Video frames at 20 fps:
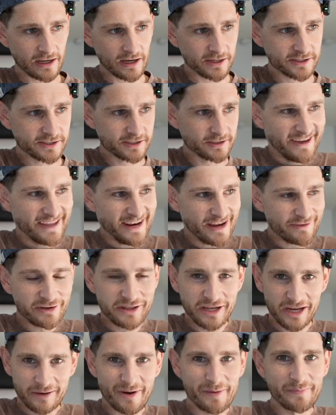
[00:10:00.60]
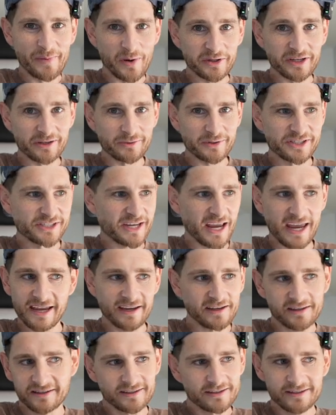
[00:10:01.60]
last. And everything in my body was
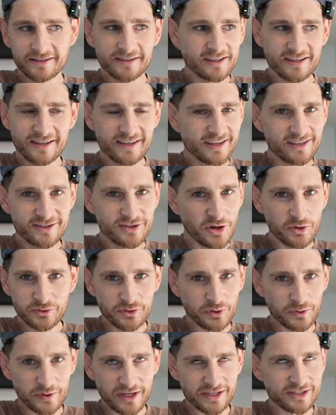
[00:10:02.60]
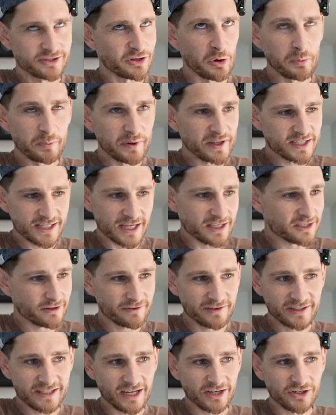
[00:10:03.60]
saying, don't do this, don't be the center
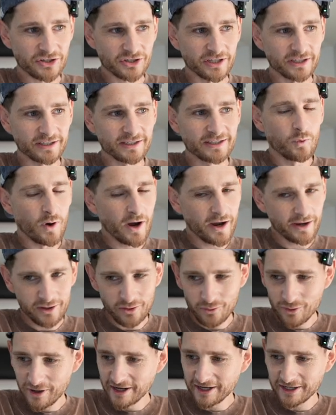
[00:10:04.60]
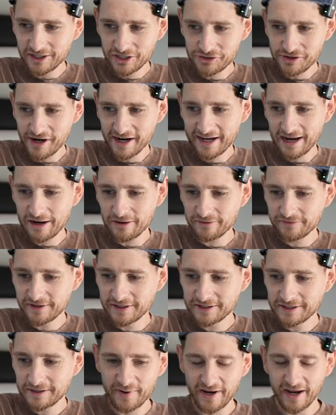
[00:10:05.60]
of attention, why are you wearing a Shrek
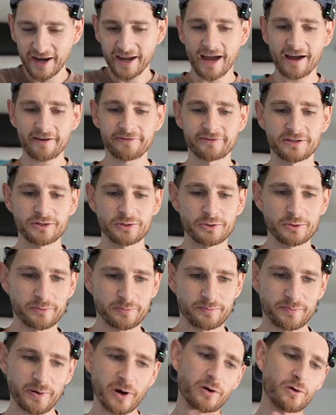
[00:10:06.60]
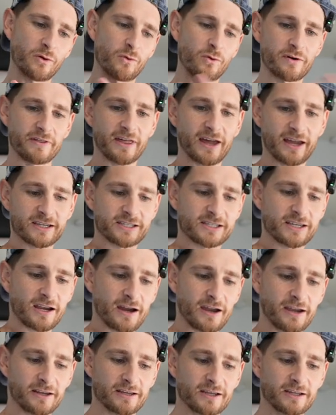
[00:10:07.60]
outfit? But I have to put all of that
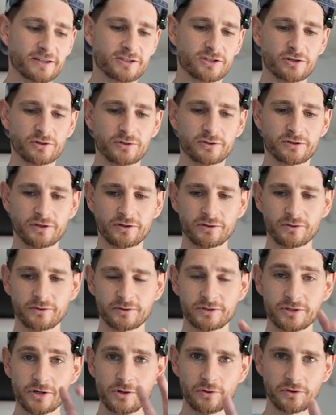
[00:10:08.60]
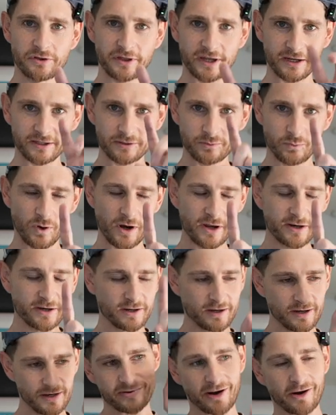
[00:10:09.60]
aside to do two things.
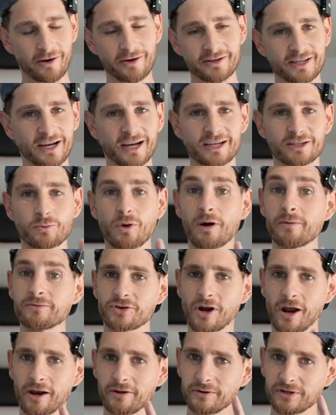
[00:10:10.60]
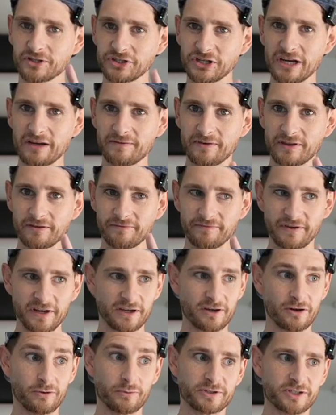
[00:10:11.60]
One, prioritize what I'm trying to achieve in the
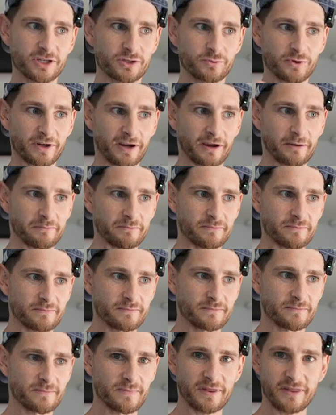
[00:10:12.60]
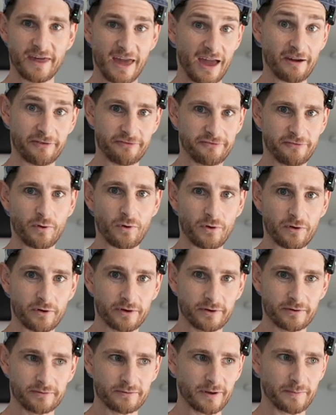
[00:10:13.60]
video, which is what I'm there for.
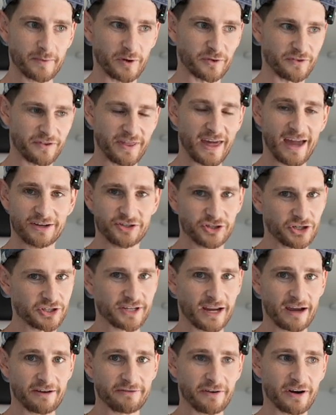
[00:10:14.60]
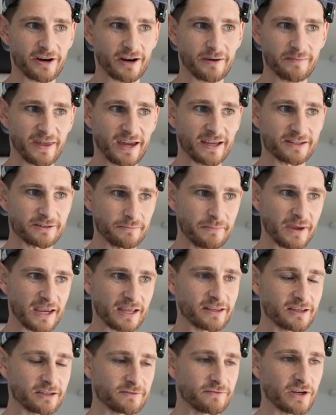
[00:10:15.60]
I'm not there just to have fun, I'm there to
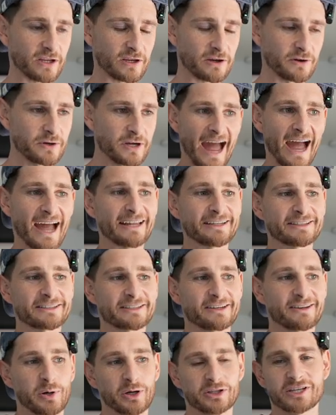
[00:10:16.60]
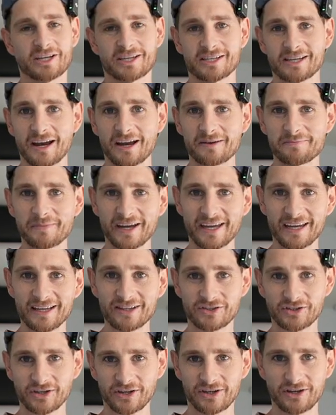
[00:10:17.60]
make this video. And put aside my
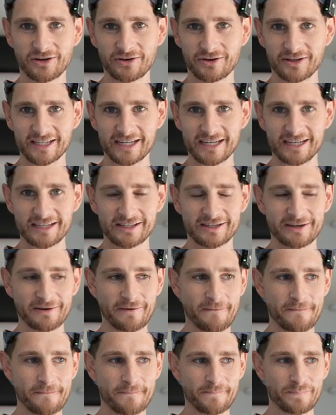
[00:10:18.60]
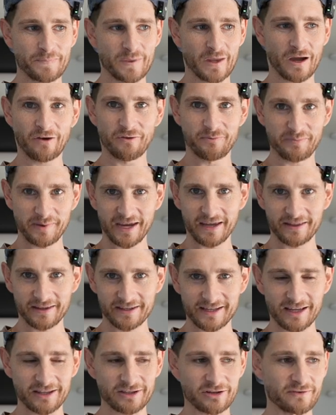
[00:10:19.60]
insecurities of being the
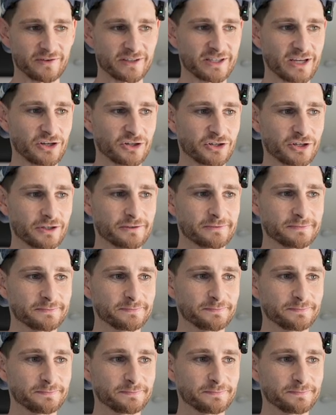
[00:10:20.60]
center of attention.